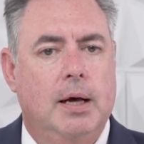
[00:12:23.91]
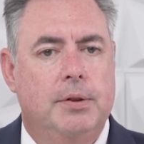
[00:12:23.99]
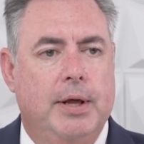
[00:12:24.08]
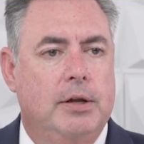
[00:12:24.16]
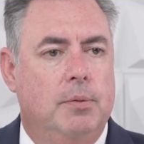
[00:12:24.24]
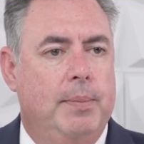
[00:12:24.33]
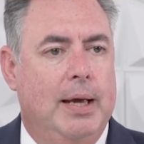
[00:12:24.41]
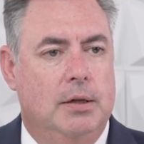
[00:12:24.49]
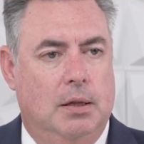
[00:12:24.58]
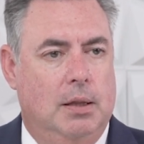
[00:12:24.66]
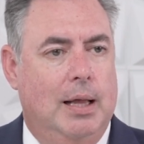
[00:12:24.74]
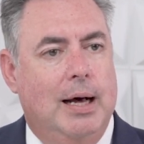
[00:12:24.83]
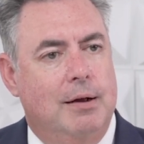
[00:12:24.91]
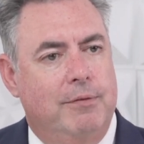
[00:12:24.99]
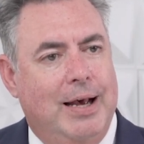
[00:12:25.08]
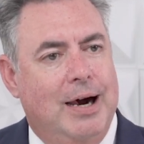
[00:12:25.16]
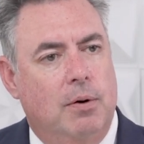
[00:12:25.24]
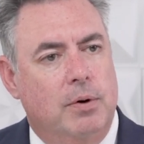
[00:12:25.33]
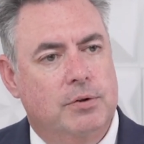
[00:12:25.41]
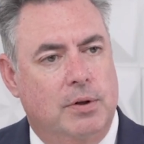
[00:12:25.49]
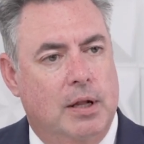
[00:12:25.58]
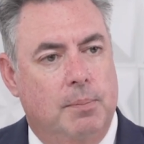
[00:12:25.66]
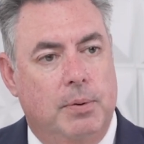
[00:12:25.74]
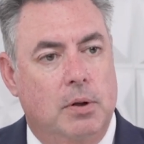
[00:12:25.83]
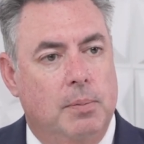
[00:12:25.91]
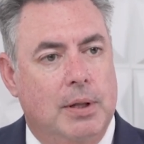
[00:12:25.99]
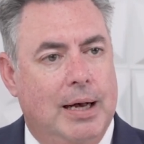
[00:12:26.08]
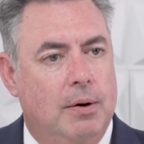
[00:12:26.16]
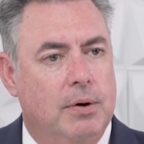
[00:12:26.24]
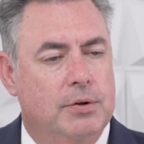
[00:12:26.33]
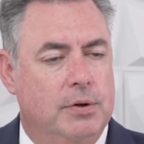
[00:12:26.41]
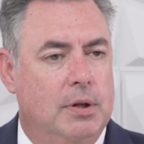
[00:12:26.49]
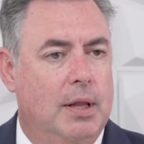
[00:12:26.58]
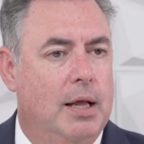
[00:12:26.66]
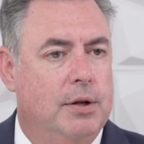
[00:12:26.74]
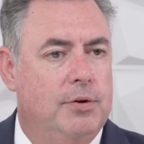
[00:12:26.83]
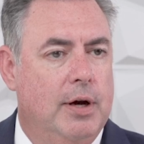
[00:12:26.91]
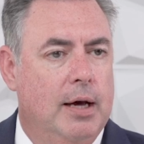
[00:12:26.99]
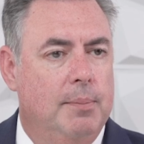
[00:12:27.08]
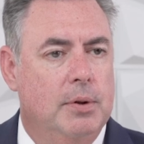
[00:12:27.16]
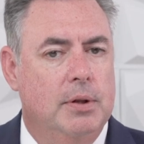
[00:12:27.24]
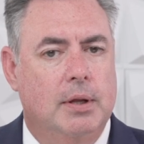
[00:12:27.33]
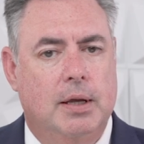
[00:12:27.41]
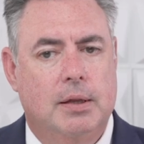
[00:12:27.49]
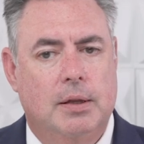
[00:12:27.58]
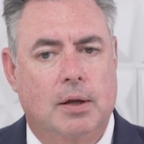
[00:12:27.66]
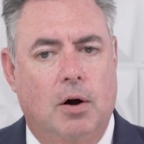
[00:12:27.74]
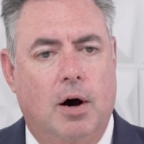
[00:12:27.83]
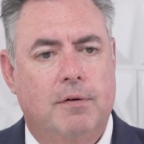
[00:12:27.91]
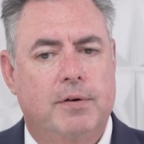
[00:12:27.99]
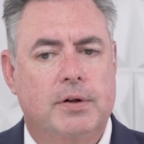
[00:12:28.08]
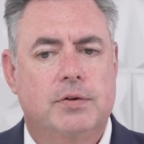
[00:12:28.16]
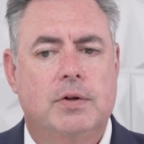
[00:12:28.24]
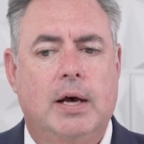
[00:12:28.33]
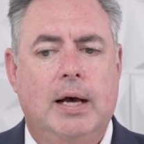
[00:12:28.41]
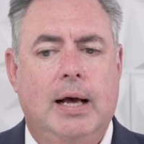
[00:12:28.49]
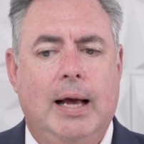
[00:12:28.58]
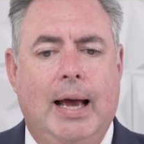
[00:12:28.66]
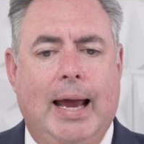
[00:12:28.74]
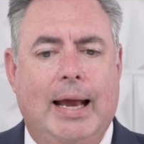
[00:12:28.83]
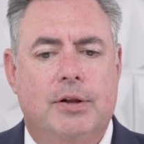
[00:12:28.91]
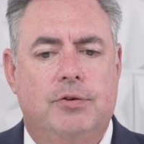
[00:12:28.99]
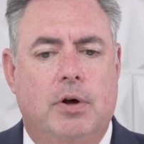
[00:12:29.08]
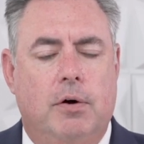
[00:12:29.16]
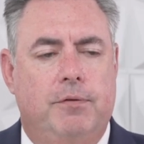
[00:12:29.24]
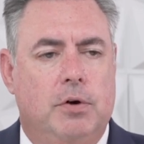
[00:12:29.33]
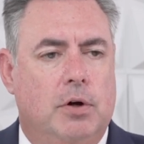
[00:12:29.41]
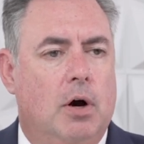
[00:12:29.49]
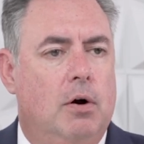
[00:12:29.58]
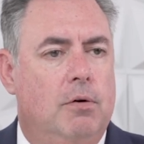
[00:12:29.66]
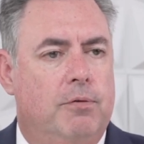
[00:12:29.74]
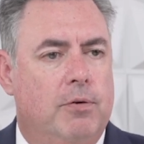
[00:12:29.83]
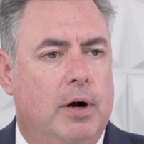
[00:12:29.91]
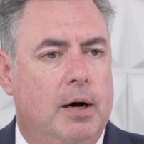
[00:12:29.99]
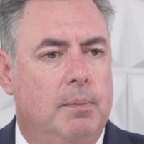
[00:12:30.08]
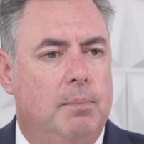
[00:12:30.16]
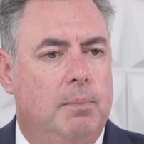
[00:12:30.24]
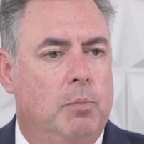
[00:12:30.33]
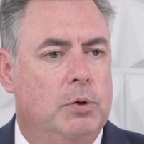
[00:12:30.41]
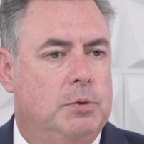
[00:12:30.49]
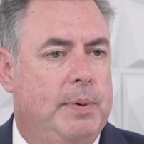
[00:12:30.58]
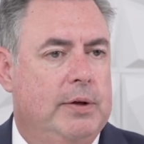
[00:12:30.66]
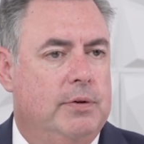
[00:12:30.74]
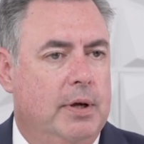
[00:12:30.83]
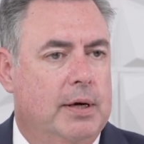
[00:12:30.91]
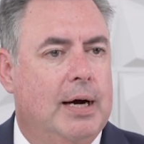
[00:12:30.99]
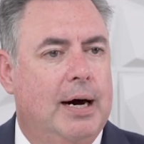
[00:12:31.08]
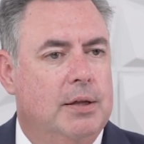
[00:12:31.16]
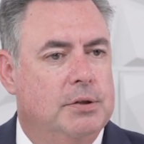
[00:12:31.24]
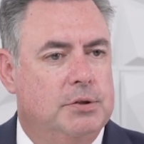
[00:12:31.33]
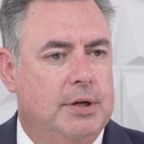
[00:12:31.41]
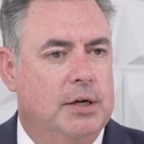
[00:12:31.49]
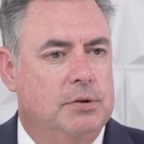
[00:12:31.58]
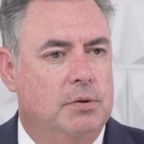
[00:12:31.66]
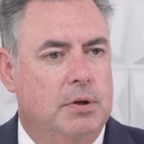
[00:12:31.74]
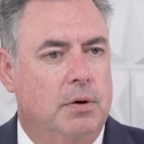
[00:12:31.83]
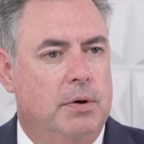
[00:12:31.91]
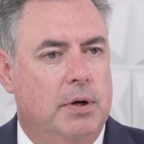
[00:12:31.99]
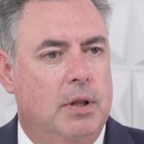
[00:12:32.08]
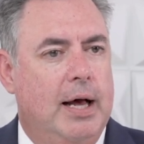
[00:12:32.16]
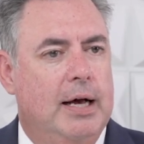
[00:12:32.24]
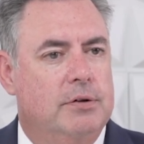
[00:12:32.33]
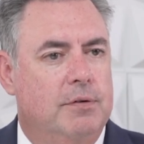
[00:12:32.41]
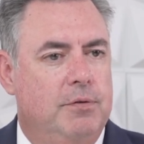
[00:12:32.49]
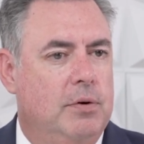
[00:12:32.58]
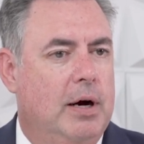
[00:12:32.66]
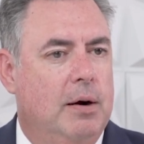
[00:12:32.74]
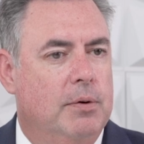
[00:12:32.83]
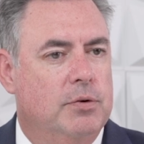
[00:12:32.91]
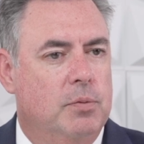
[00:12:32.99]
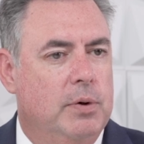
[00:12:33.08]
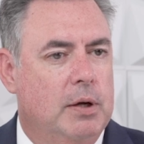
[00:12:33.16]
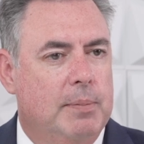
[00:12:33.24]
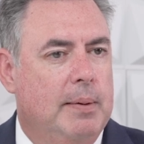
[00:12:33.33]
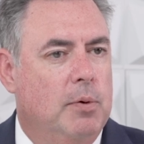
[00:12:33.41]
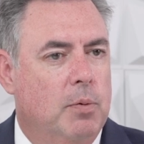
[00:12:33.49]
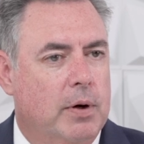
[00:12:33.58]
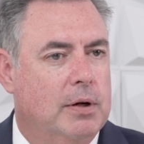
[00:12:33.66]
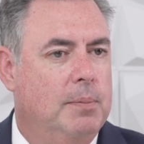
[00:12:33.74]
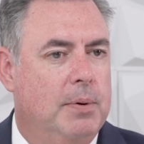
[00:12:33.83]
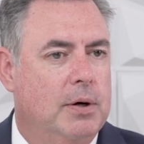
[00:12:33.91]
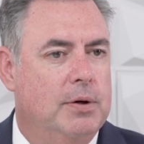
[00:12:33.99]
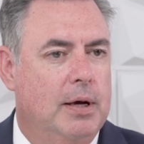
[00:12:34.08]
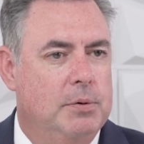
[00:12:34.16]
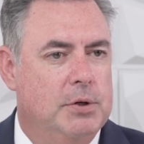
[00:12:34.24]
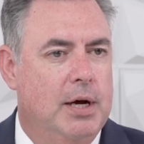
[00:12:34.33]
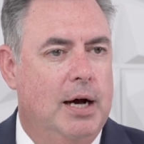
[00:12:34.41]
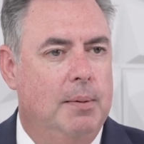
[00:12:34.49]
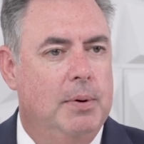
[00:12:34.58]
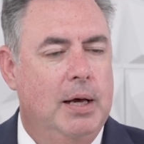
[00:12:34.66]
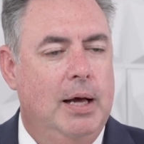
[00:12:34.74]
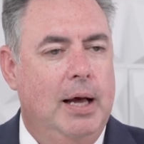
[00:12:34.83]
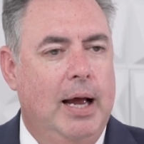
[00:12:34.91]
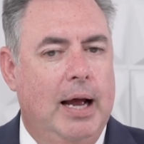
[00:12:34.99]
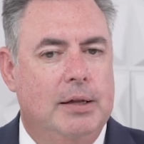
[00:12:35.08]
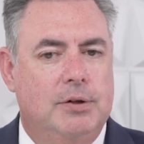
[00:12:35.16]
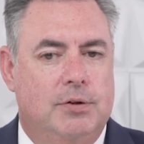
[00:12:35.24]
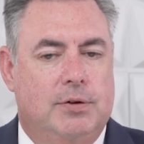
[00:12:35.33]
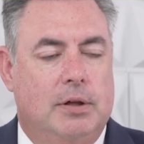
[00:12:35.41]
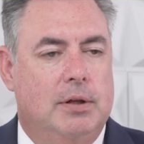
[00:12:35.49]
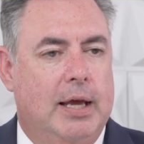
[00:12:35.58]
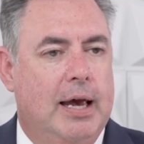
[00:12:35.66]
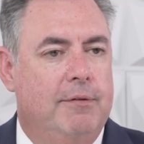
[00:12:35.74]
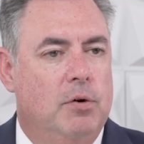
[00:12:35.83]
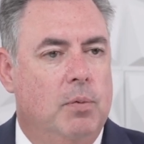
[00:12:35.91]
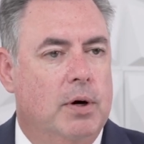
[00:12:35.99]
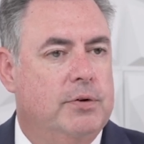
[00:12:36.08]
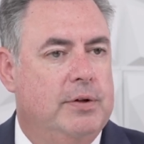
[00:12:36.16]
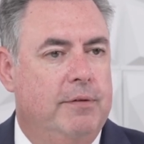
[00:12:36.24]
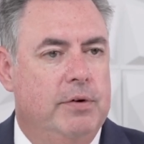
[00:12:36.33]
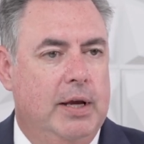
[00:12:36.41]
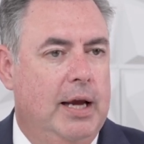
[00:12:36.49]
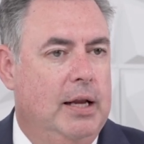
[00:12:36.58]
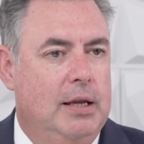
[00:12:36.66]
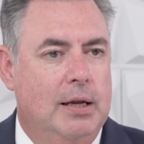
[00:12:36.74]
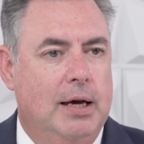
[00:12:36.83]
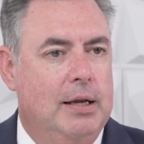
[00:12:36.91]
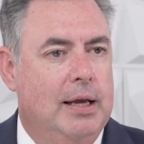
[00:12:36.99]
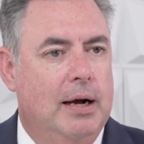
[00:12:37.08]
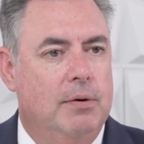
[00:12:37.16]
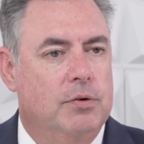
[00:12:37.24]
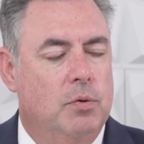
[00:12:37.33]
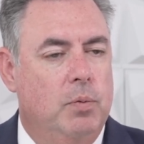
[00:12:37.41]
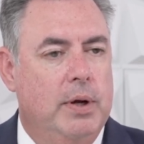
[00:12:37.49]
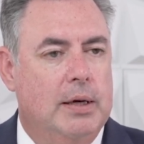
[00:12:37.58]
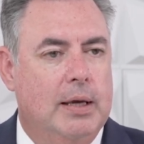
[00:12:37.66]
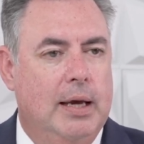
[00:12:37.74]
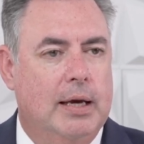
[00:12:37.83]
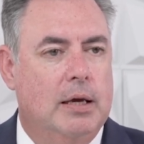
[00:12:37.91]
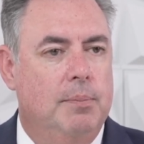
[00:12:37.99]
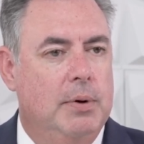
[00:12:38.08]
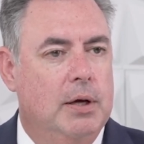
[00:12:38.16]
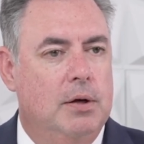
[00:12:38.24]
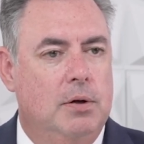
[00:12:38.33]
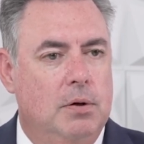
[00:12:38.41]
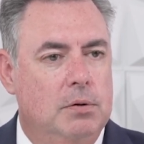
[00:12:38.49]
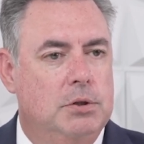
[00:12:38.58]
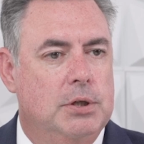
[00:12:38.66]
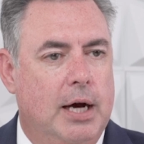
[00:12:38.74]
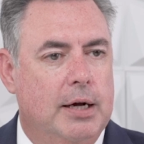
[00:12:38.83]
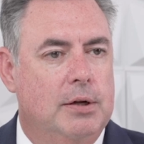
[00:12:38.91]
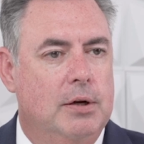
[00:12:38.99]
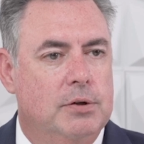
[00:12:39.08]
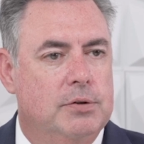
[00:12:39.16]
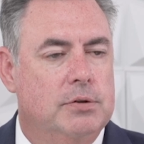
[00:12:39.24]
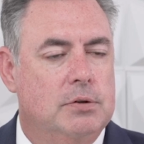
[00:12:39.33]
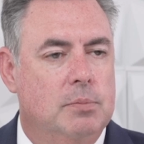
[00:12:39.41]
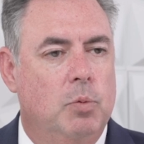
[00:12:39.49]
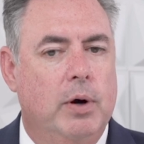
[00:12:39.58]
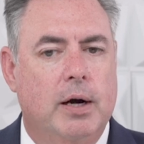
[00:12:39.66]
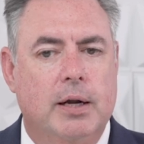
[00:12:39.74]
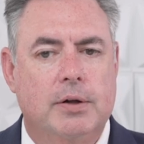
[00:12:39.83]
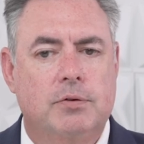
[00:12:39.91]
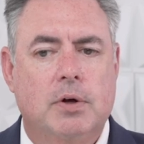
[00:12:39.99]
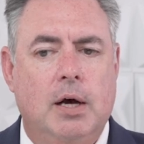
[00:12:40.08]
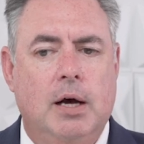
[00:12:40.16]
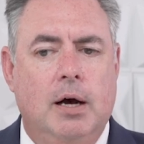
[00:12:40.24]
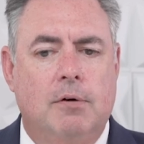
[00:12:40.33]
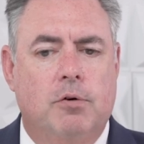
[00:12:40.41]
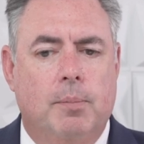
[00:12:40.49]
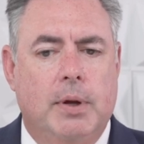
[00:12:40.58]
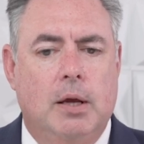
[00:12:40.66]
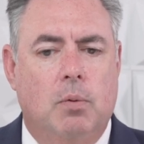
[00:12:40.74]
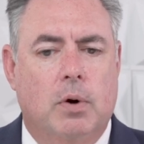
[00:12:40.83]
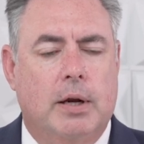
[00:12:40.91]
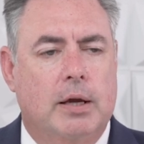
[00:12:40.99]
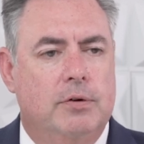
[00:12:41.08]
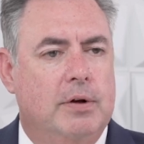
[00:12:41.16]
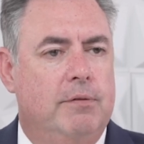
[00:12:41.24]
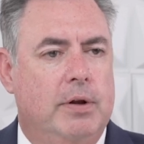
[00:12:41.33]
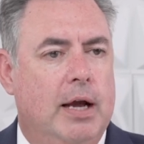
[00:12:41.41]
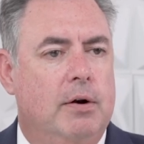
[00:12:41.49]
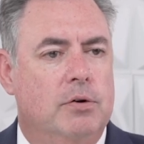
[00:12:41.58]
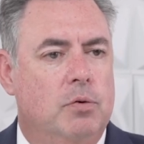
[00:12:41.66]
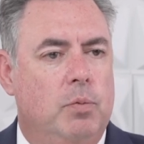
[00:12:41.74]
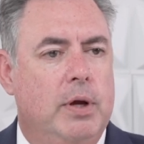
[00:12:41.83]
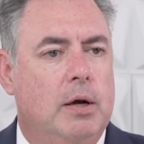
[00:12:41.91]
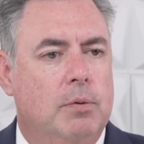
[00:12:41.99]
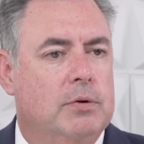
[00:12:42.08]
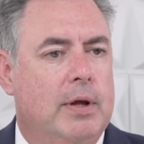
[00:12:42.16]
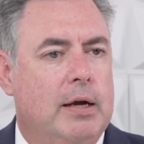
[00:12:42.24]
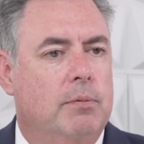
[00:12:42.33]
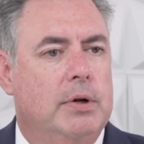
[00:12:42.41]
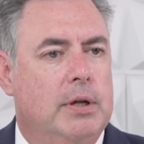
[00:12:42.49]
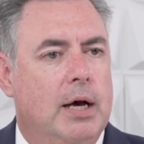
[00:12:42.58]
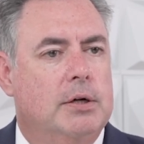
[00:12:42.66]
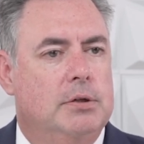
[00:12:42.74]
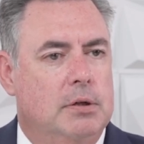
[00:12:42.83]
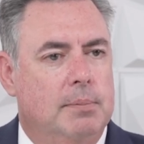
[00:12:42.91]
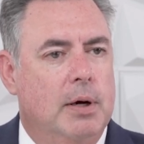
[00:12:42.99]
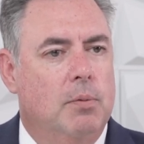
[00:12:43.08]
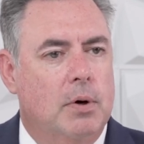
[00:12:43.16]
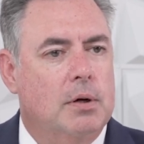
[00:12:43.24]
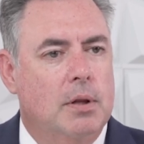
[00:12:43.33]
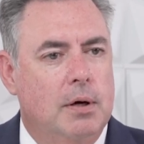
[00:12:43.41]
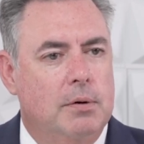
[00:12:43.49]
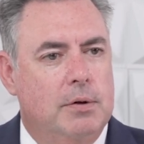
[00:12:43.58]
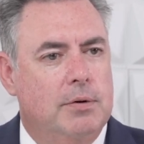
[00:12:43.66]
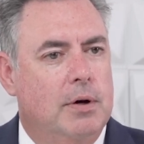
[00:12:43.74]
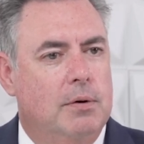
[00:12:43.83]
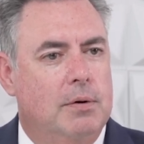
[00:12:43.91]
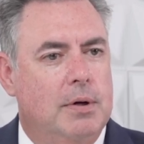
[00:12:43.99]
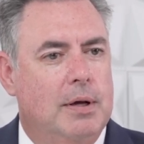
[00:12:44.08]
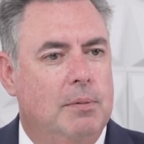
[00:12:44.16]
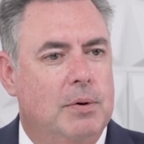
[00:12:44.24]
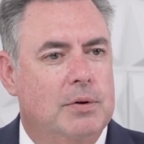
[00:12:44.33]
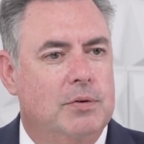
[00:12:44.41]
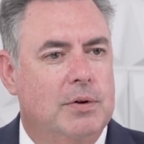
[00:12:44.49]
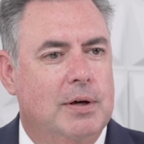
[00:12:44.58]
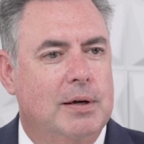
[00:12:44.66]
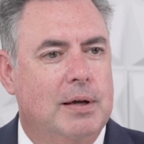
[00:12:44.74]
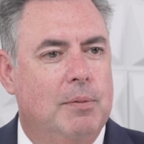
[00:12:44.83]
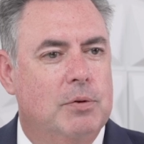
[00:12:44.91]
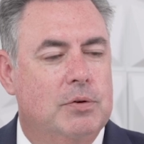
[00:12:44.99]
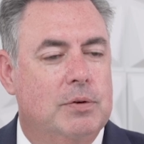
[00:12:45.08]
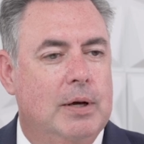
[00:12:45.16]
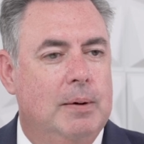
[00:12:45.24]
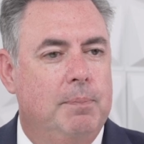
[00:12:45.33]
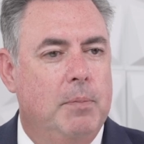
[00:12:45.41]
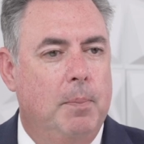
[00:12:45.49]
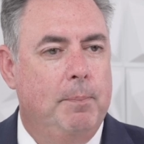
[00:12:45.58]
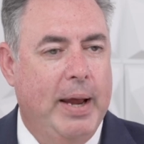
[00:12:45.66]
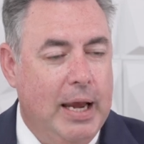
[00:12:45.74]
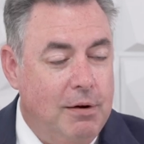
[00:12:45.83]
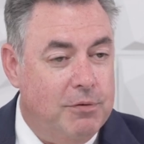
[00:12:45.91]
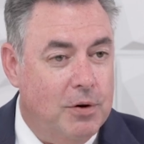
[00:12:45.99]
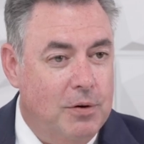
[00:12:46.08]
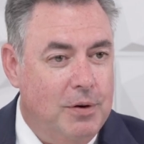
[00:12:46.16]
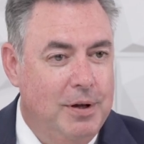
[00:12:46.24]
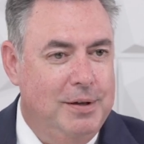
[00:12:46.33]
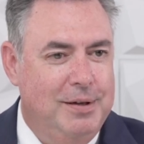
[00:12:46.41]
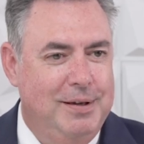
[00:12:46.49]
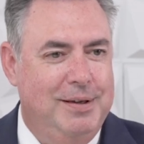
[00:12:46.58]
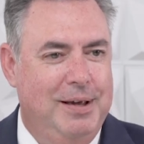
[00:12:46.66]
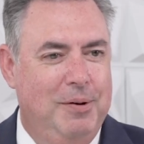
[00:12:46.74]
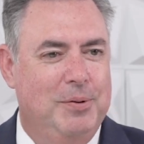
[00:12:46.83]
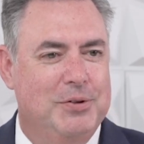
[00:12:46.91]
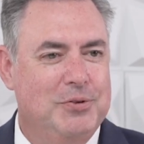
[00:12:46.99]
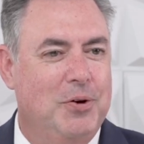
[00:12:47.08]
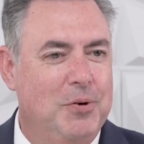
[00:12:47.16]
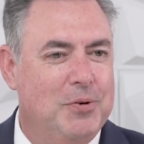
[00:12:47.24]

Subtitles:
they demand a lot of hours, a lot of billable hours, and a lot of time in the office. And so if you go from what's basically a college schedule, going to class a few hours a week, maybe working a part-time job, to suddenly having to work 70, 80, 90 hours a week, it can be a huge shock to your system. Whereas for me, working 70 hours a week was like a reduction in my workload. So it was painful. It was soul